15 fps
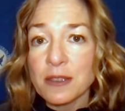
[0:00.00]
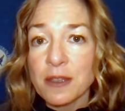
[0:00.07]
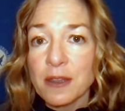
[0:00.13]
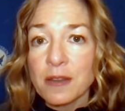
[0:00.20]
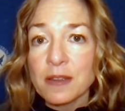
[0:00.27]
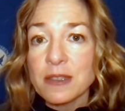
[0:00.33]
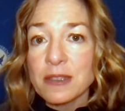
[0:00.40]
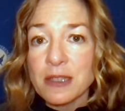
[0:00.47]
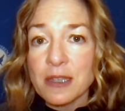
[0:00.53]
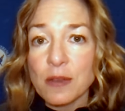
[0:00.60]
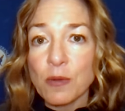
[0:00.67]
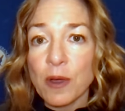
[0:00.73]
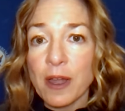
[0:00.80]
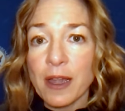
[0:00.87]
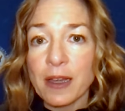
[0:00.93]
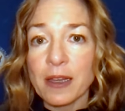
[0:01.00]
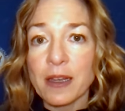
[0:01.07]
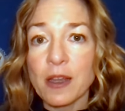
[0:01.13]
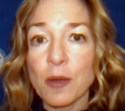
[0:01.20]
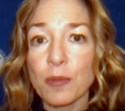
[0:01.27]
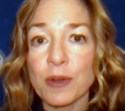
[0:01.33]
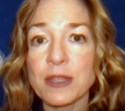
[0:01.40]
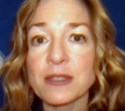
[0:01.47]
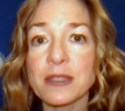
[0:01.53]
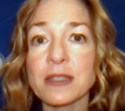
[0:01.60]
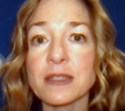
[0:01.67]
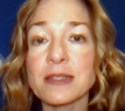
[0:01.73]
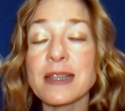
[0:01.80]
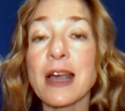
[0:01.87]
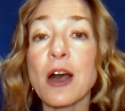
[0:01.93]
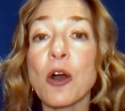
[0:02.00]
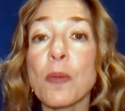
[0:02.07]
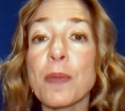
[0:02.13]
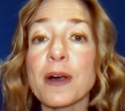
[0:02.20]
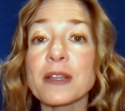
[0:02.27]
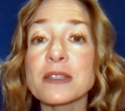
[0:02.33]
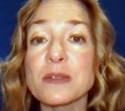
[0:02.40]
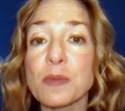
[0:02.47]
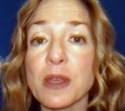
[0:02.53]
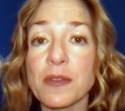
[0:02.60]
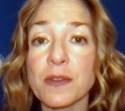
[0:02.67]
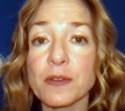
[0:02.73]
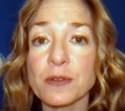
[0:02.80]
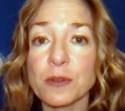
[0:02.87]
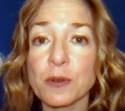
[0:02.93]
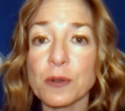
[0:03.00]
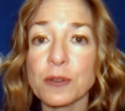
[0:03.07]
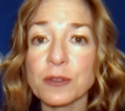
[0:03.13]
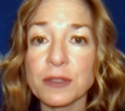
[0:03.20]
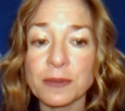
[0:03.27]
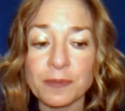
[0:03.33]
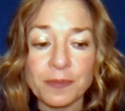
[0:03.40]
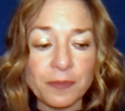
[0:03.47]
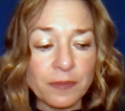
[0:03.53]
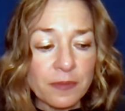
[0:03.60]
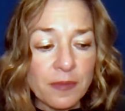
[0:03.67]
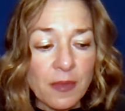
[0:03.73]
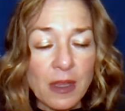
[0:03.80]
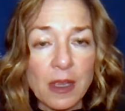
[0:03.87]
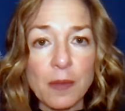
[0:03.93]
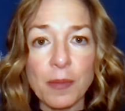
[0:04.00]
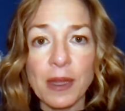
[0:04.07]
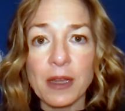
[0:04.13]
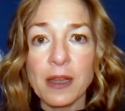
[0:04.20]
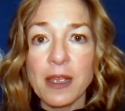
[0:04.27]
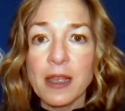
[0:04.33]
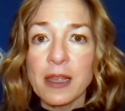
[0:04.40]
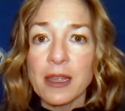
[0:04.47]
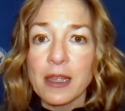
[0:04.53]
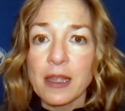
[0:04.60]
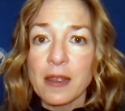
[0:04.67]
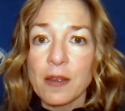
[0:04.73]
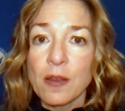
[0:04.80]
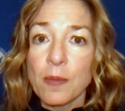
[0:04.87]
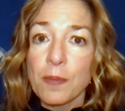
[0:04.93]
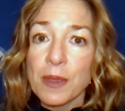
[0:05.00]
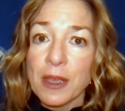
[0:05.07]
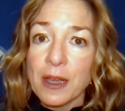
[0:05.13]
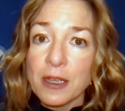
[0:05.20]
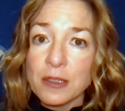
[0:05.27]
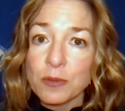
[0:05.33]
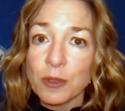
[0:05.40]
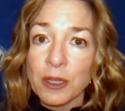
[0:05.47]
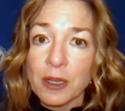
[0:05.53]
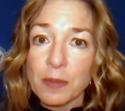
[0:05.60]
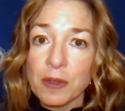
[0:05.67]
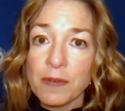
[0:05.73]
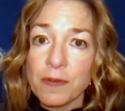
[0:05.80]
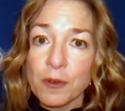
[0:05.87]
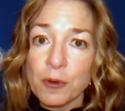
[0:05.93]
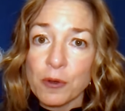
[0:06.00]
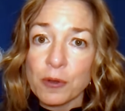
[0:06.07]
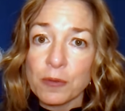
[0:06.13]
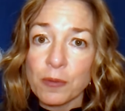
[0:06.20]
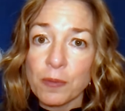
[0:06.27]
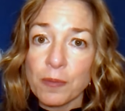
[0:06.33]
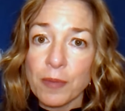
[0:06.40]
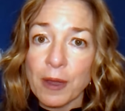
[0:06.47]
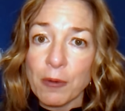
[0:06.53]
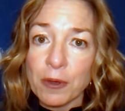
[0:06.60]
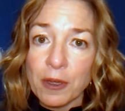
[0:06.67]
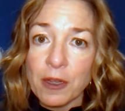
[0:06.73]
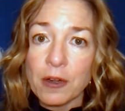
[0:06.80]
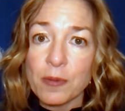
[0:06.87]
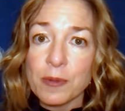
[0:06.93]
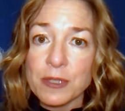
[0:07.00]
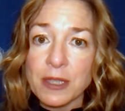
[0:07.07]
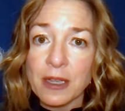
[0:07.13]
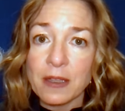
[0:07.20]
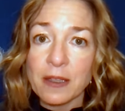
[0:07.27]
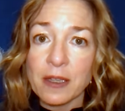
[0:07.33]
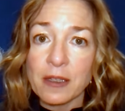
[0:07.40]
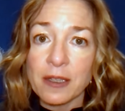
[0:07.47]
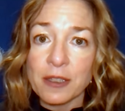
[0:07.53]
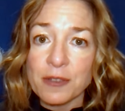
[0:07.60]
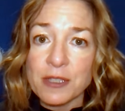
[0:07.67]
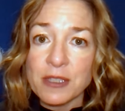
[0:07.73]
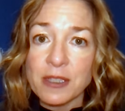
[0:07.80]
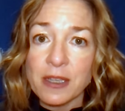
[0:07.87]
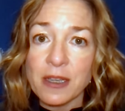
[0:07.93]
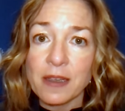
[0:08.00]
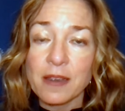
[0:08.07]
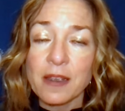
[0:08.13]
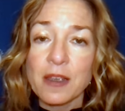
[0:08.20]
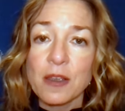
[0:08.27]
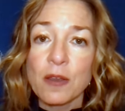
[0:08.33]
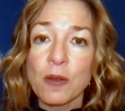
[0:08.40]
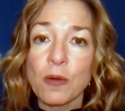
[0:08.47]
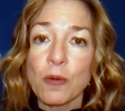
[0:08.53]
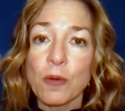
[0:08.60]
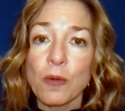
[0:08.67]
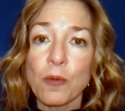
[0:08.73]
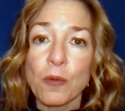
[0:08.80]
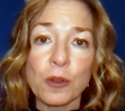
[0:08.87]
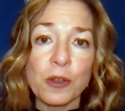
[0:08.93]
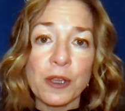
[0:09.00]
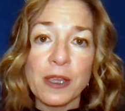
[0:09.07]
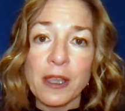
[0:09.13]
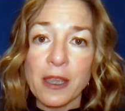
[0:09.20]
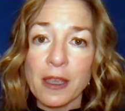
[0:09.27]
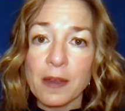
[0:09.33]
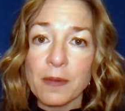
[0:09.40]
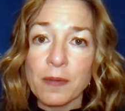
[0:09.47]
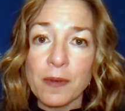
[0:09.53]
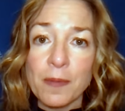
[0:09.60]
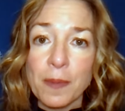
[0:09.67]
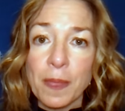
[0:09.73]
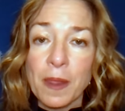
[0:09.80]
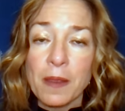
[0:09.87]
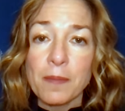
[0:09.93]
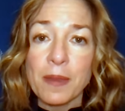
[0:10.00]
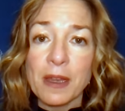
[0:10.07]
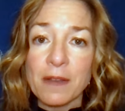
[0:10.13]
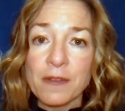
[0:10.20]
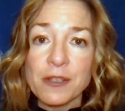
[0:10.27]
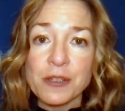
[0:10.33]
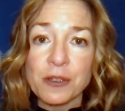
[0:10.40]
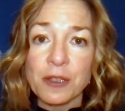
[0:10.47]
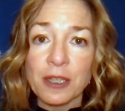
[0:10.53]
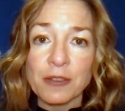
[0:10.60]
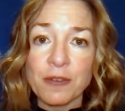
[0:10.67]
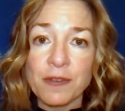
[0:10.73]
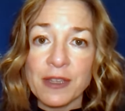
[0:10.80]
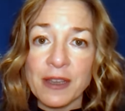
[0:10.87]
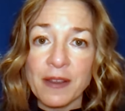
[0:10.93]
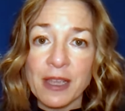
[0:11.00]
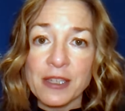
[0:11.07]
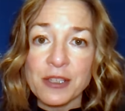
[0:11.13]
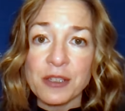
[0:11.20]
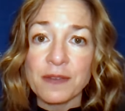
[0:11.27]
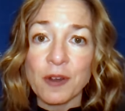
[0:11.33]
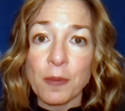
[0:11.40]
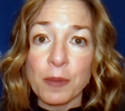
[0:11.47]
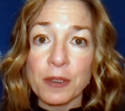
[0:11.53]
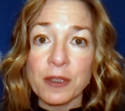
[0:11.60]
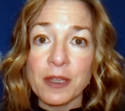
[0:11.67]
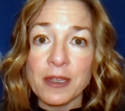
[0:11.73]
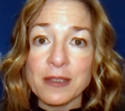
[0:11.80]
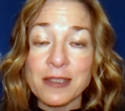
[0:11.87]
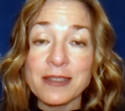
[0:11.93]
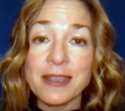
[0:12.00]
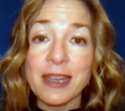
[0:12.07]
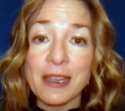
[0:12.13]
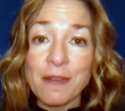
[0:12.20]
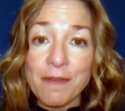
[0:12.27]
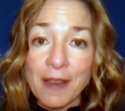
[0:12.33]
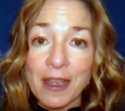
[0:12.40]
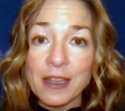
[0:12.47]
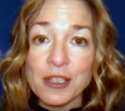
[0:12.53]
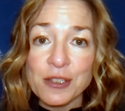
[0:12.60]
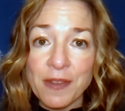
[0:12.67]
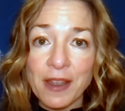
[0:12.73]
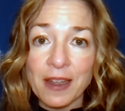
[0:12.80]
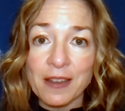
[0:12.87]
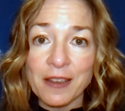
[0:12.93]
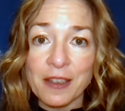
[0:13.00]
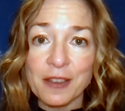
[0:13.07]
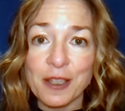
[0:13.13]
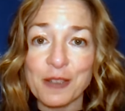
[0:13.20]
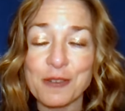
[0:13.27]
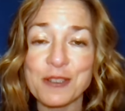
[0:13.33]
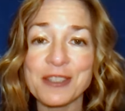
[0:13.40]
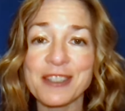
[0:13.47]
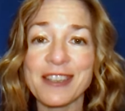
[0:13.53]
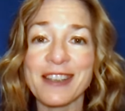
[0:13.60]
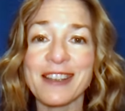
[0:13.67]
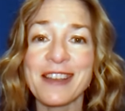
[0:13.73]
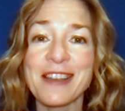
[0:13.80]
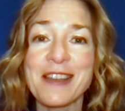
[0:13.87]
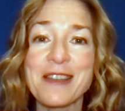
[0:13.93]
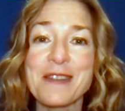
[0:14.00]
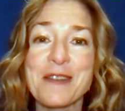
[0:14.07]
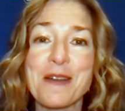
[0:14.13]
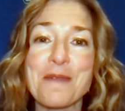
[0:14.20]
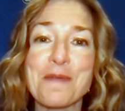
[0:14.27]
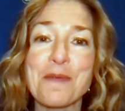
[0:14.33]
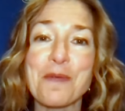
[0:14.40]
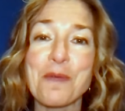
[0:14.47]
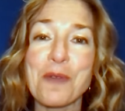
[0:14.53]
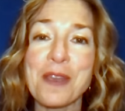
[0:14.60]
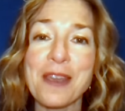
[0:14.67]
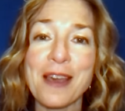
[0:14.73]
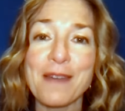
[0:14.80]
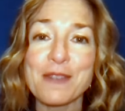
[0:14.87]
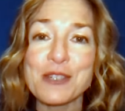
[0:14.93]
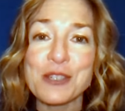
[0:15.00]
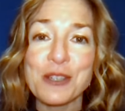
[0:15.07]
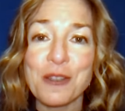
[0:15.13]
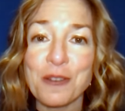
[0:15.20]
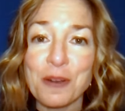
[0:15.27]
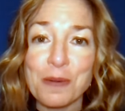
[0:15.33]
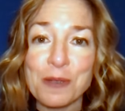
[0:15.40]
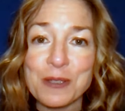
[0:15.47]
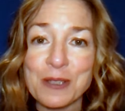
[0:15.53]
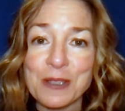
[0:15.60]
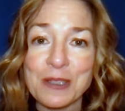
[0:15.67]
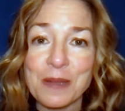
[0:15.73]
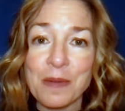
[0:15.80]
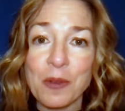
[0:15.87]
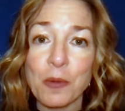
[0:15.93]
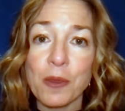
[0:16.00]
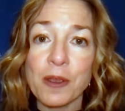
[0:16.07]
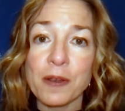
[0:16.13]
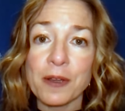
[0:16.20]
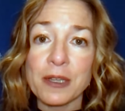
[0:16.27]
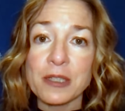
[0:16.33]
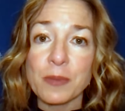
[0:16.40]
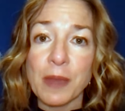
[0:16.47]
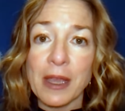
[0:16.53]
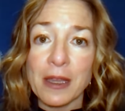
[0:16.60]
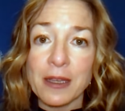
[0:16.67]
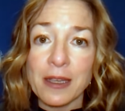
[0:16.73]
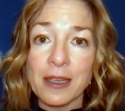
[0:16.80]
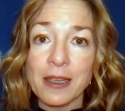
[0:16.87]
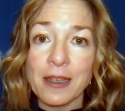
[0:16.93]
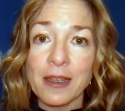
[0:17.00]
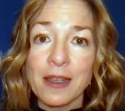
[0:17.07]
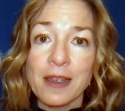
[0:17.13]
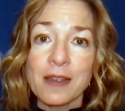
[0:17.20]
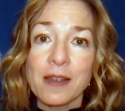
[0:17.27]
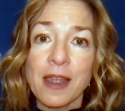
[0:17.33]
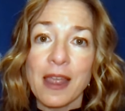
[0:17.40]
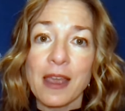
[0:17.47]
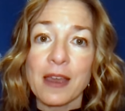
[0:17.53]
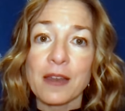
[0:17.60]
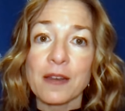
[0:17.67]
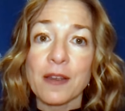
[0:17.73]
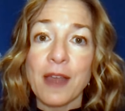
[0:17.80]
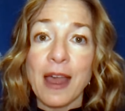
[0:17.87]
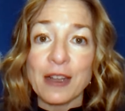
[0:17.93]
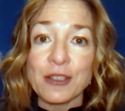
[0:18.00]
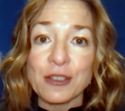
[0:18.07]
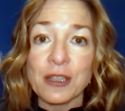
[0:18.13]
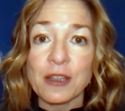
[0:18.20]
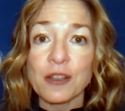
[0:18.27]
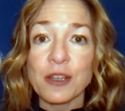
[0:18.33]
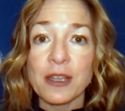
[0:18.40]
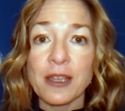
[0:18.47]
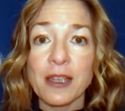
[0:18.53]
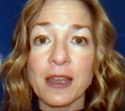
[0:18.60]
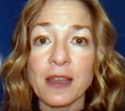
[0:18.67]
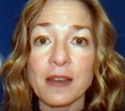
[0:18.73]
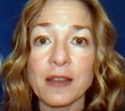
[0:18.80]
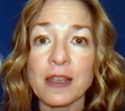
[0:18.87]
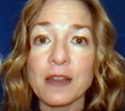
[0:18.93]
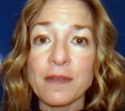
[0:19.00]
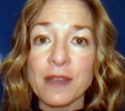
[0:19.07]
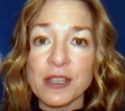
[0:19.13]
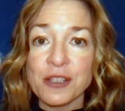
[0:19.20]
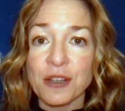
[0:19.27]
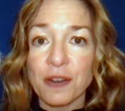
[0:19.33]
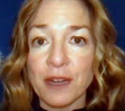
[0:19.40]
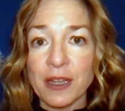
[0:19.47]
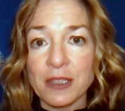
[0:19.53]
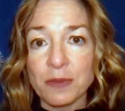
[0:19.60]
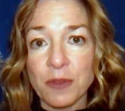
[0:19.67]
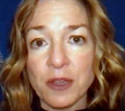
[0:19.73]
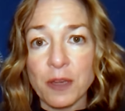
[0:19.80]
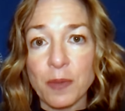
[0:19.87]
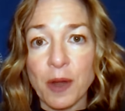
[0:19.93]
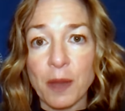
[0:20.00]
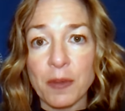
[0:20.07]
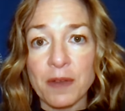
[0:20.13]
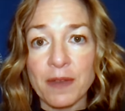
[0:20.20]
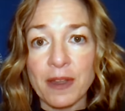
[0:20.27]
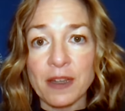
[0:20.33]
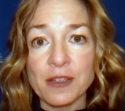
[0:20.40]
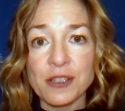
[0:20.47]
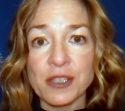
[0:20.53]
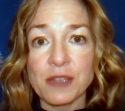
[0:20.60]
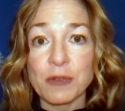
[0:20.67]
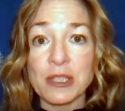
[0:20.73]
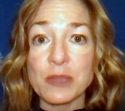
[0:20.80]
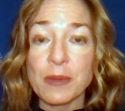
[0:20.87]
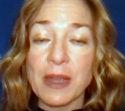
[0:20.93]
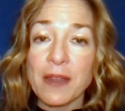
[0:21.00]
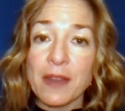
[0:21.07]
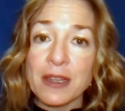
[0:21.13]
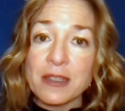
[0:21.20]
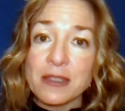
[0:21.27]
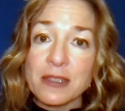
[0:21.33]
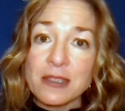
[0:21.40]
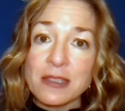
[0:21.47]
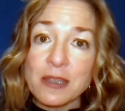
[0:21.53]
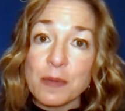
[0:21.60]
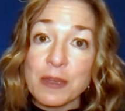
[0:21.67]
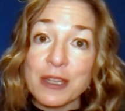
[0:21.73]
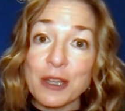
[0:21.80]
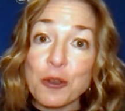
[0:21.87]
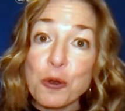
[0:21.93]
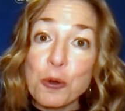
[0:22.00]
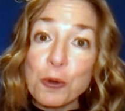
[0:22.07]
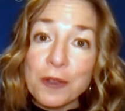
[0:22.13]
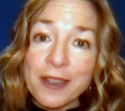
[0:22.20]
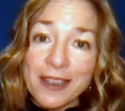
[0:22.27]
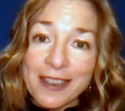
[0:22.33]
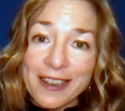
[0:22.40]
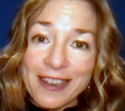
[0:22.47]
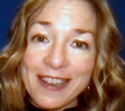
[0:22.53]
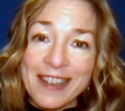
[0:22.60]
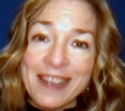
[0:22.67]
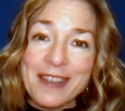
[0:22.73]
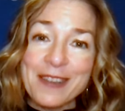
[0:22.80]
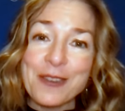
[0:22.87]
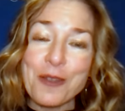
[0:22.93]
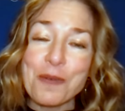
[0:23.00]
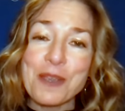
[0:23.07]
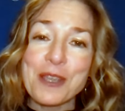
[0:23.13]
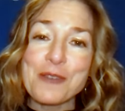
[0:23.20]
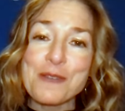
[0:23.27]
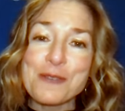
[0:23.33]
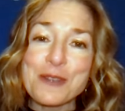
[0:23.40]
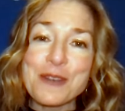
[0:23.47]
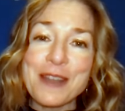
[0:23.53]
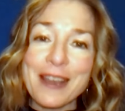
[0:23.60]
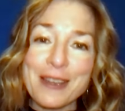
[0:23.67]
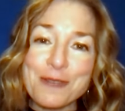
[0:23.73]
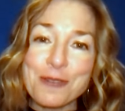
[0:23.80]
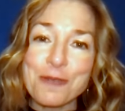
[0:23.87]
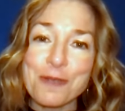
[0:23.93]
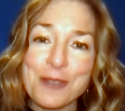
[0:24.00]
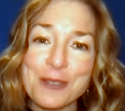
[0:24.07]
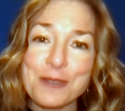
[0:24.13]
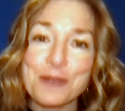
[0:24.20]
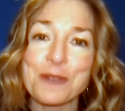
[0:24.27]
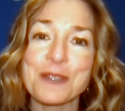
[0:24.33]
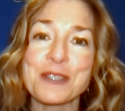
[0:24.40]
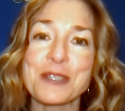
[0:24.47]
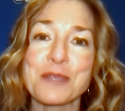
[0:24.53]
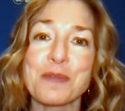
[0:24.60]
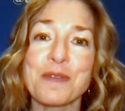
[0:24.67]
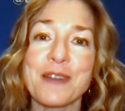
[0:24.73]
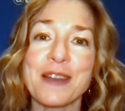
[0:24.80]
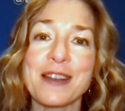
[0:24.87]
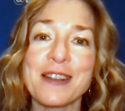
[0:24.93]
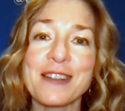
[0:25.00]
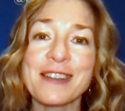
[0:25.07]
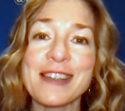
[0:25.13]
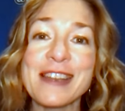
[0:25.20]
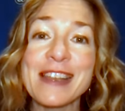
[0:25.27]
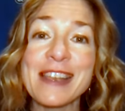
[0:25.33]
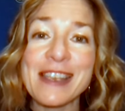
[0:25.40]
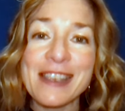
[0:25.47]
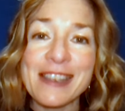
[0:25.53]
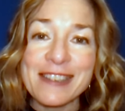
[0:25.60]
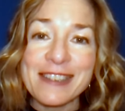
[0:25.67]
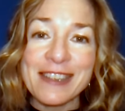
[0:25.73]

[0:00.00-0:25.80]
citywide and help residents help us meet those goals. But because we're going to be fueled by 100% clean electricity, we're looking at beneficial electrification of our buildings to take advantage of that clean electricity. We have a geothermal system that we are expanding and actually looking at innovation grants with the Department of Energy to expand that system into cooling so that we can use a natural resource to provide clean heat